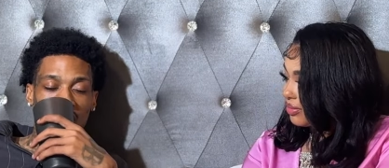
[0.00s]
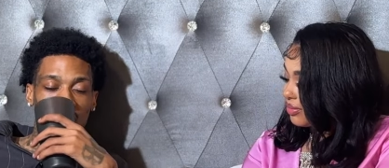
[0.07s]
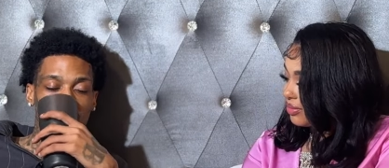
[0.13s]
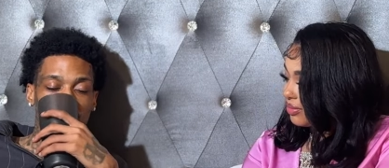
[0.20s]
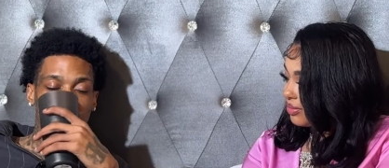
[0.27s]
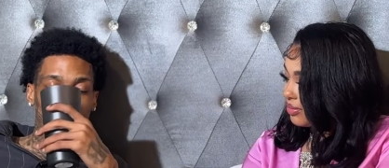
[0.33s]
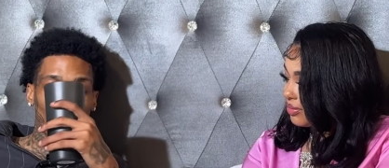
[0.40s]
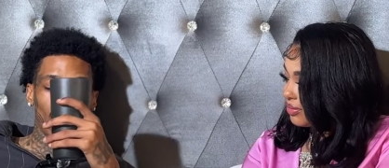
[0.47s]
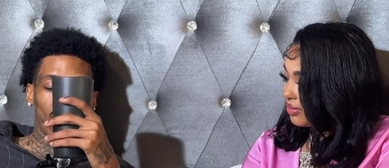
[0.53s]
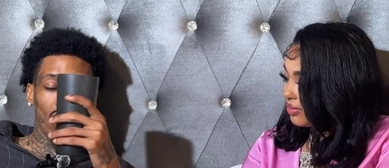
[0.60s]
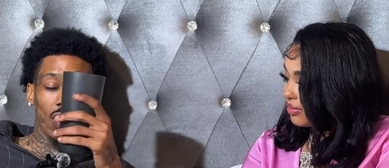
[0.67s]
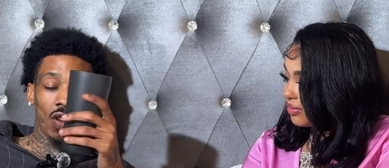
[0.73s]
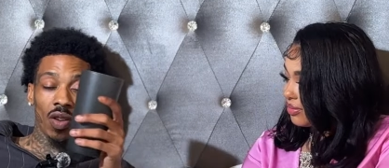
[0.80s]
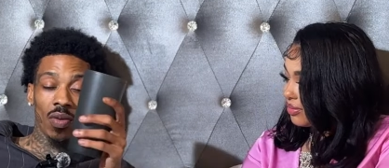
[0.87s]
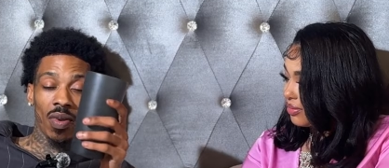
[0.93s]
Speaker 1: over there. They used to
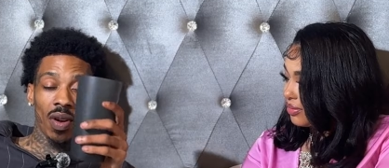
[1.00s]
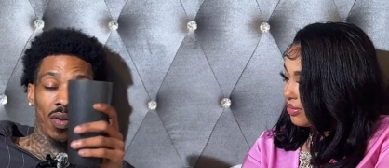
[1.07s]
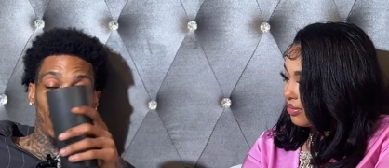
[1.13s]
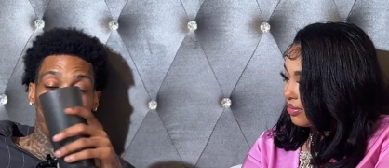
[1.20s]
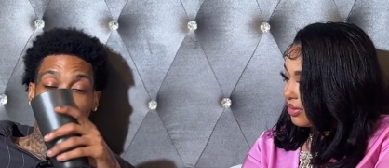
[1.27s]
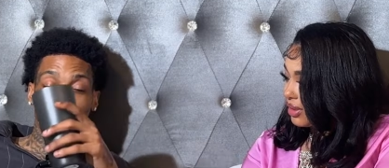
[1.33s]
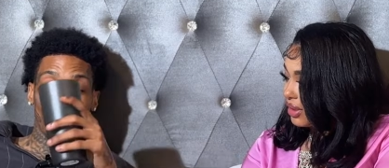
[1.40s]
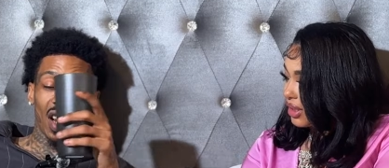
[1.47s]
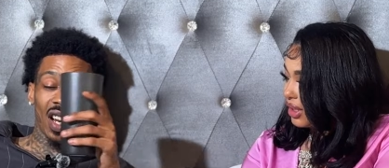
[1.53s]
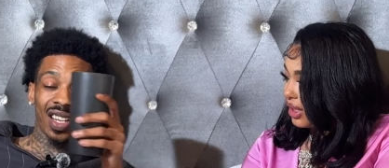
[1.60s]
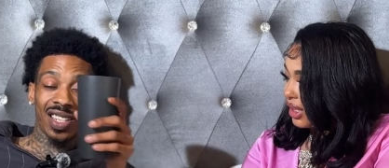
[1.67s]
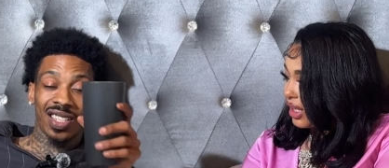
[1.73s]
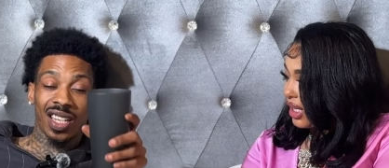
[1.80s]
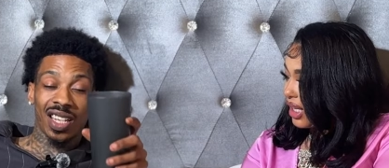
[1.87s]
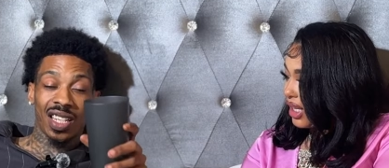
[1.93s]
go to everybody going not at
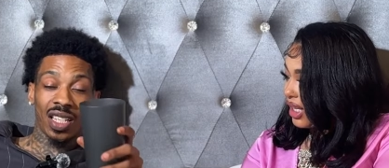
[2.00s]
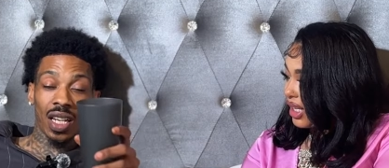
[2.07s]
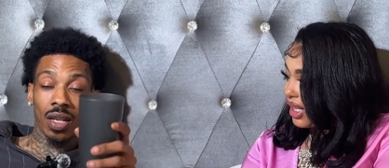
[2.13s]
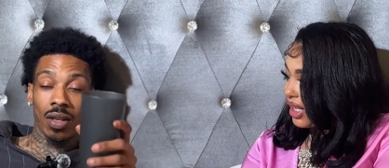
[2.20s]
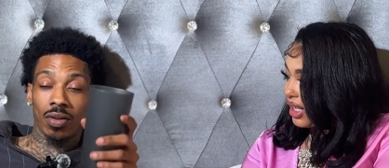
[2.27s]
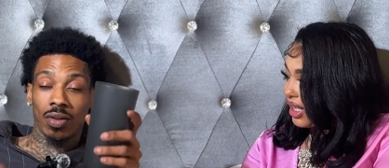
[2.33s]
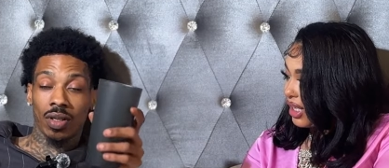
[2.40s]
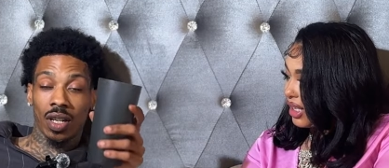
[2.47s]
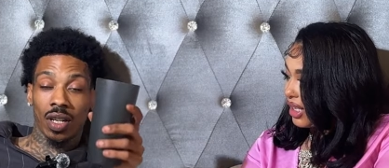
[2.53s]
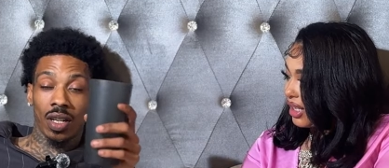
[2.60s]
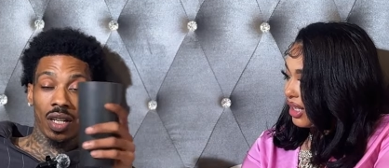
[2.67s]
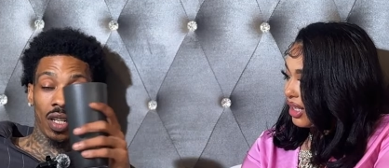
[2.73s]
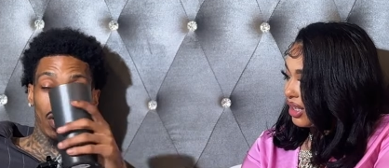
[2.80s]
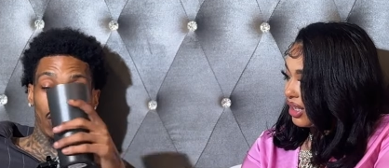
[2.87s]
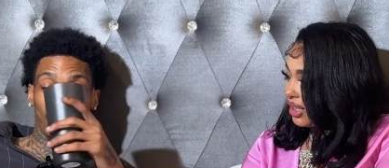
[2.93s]
the same time. Just like
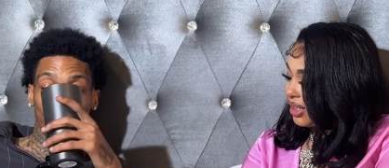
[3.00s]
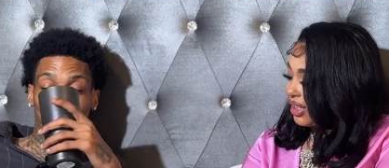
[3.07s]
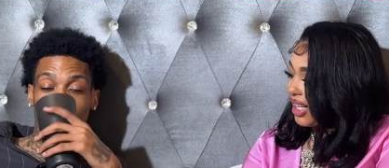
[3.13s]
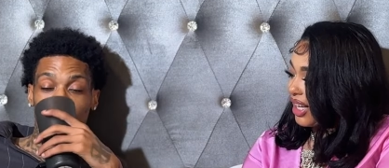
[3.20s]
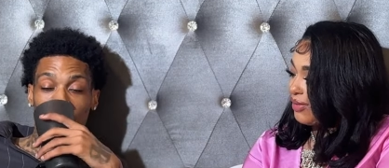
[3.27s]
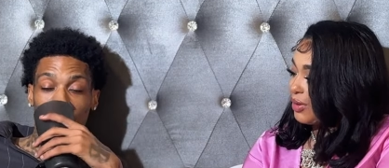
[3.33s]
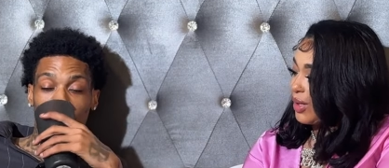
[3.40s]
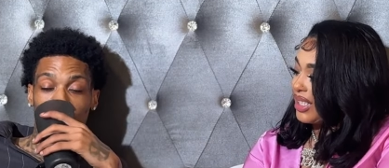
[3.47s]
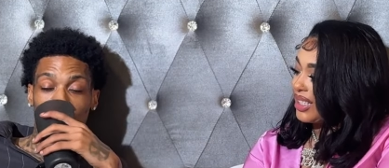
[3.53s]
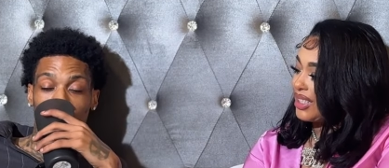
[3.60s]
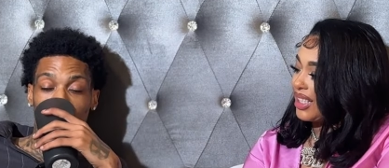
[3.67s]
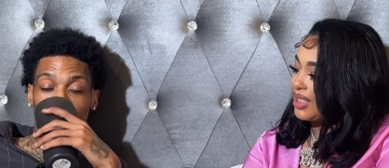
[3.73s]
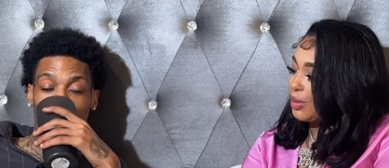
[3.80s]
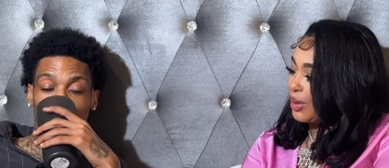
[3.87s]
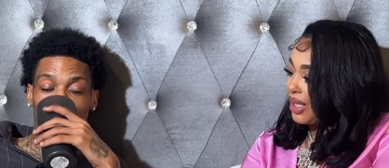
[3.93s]
niggas used to go. Have
Speaker 2: there. you had
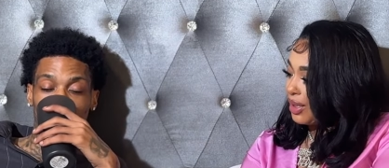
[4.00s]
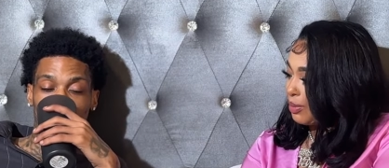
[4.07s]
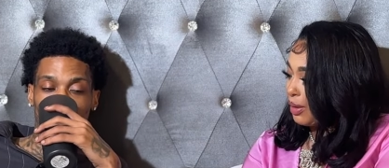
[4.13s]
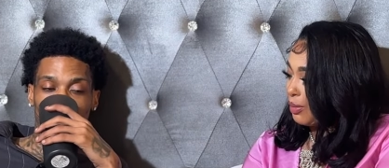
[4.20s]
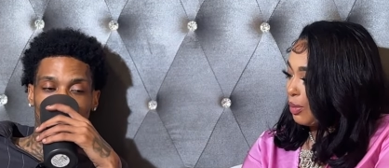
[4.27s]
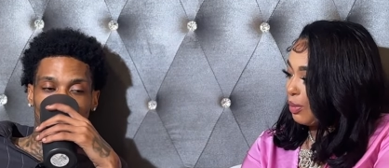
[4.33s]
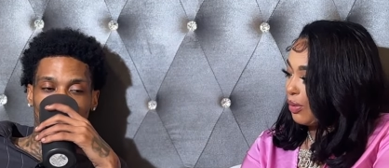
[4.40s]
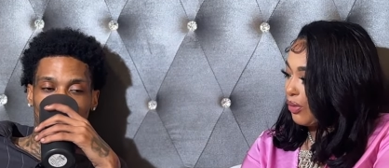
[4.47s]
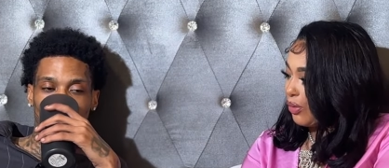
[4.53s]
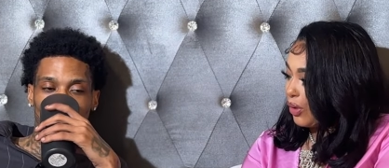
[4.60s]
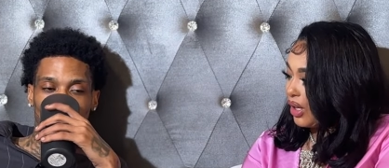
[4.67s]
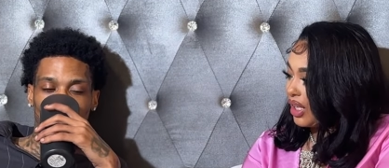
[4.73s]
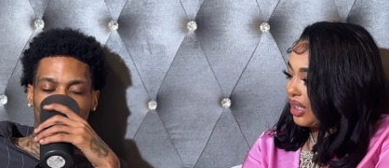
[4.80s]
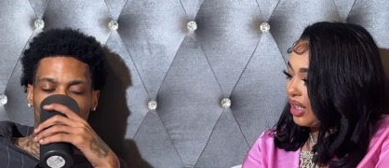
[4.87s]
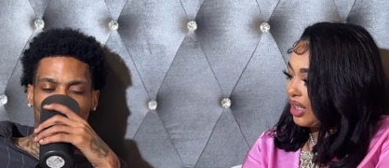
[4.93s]
with other people
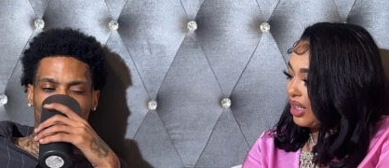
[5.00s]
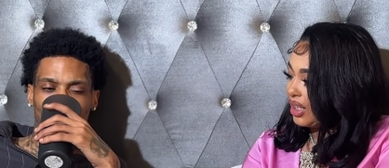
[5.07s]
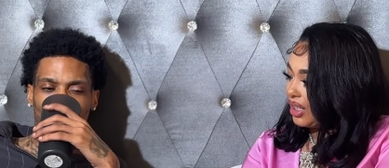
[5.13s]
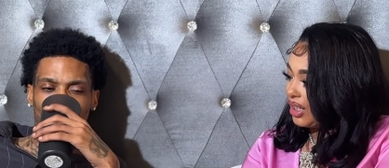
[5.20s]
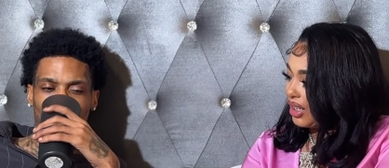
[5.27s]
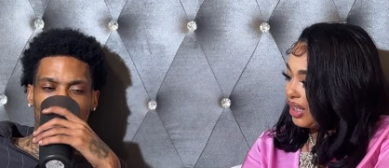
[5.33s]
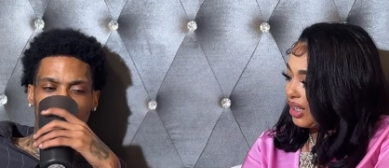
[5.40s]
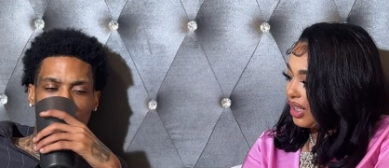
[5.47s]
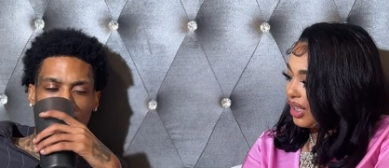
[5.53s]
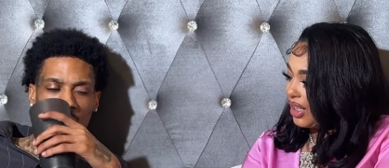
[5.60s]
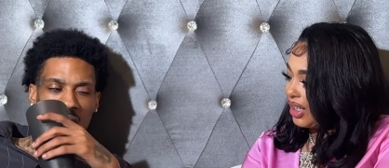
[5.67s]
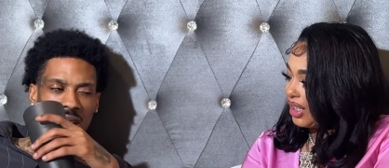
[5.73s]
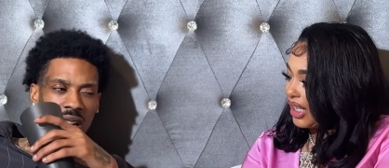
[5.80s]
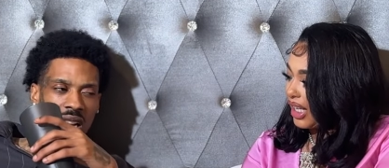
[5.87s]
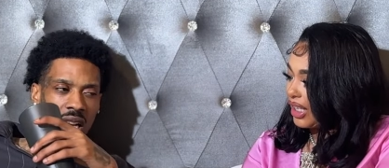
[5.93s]
before?
Speaker 1: Like
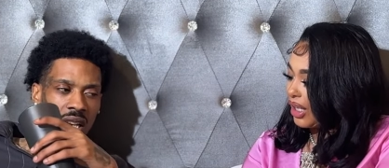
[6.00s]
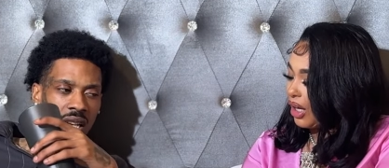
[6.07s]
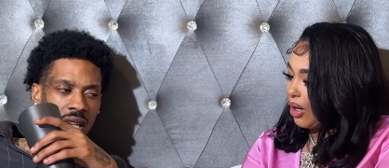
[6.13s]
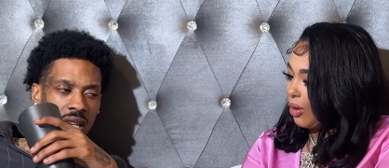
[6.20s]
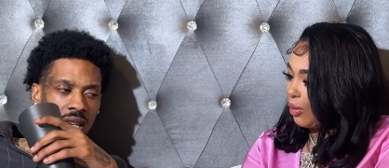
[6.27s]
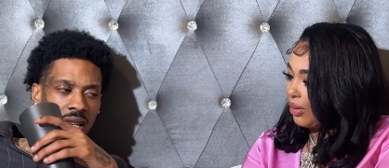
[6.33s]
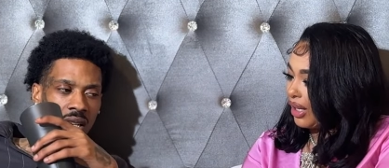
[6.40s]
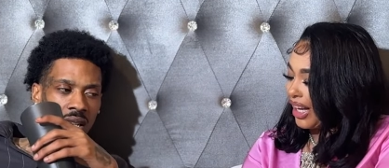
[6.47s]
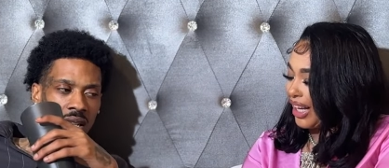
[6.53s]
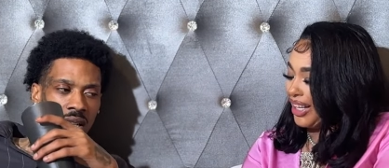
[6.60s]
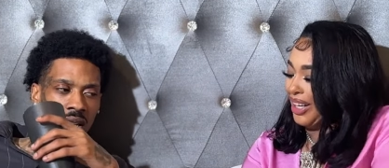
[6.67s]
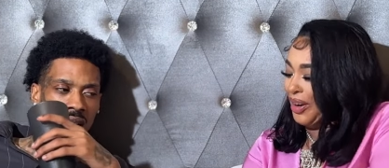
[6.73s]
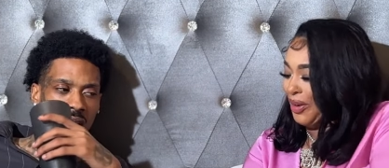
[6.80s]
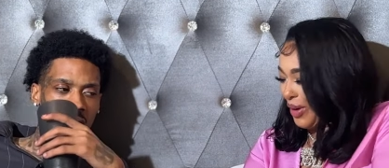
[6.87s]
what? Like, like your
Speaker 2: home, like